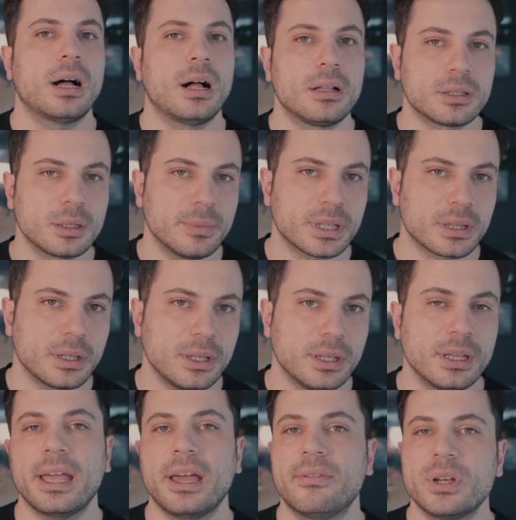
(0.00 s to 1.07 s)
Ultimately,
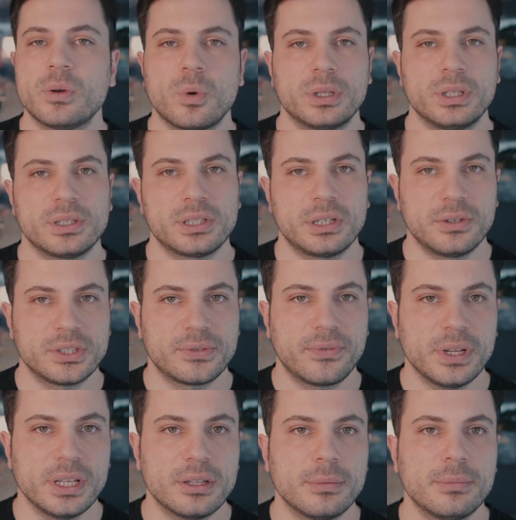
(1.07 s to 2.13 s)
everyone deserves
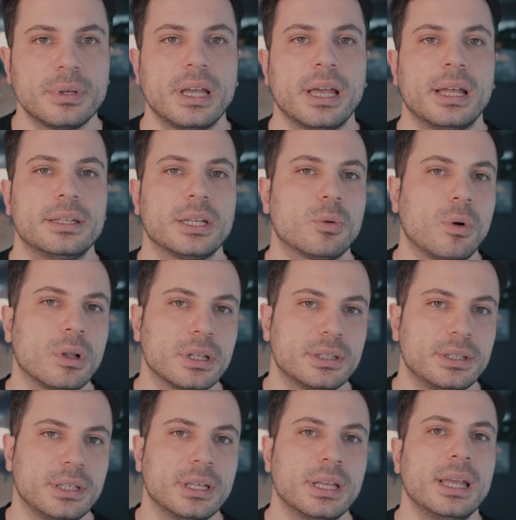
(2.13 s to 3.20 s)
freedom and
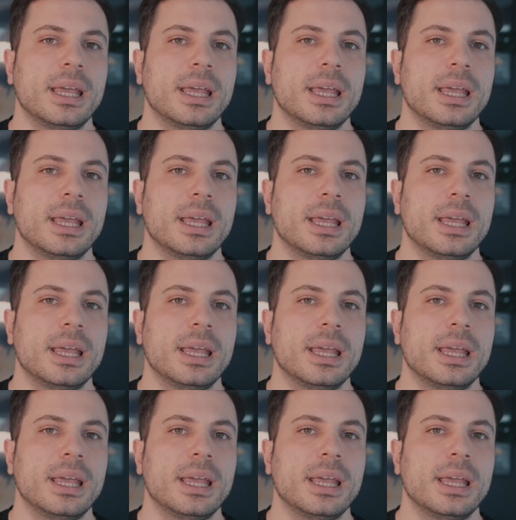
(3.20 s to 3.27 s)
equality,